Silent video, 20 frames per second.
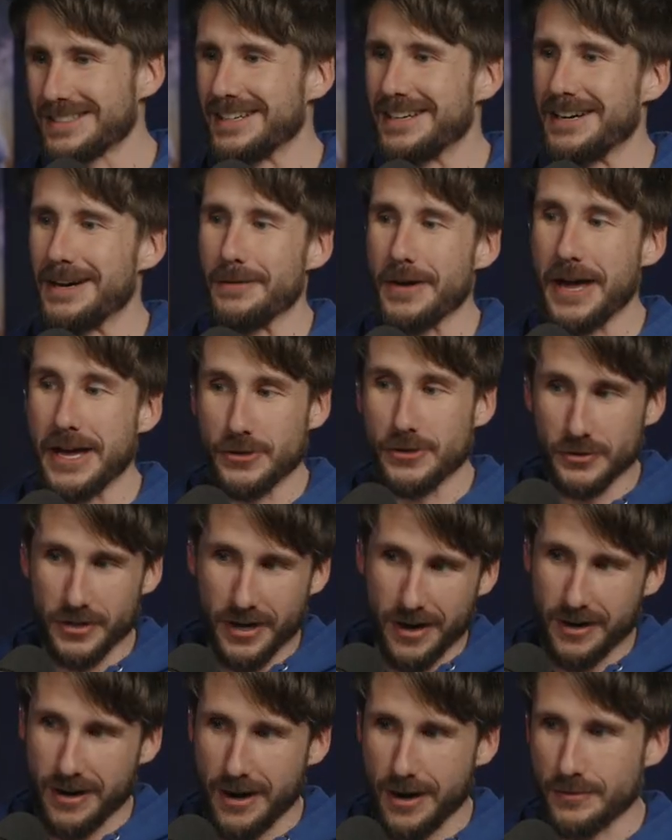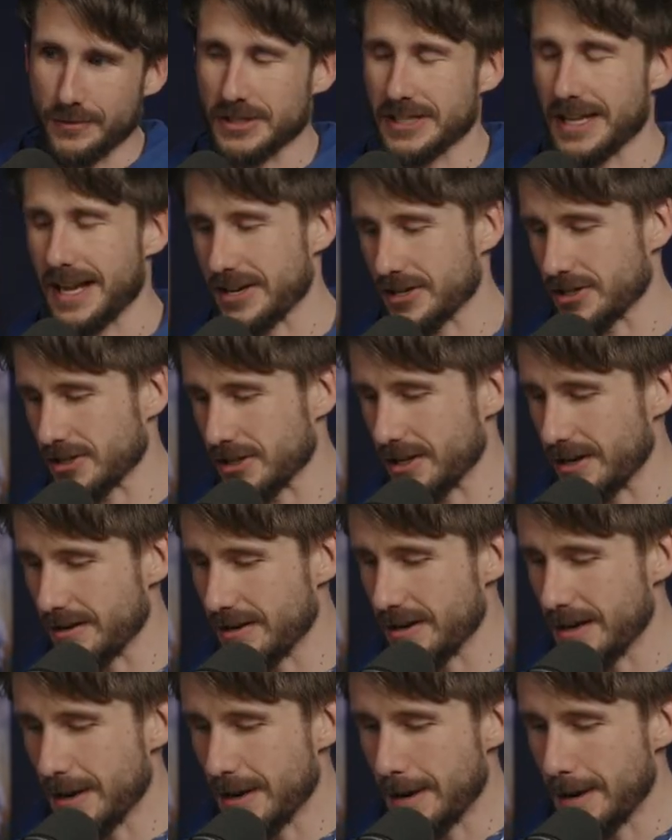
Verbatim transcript: um, uh, angel.com/son.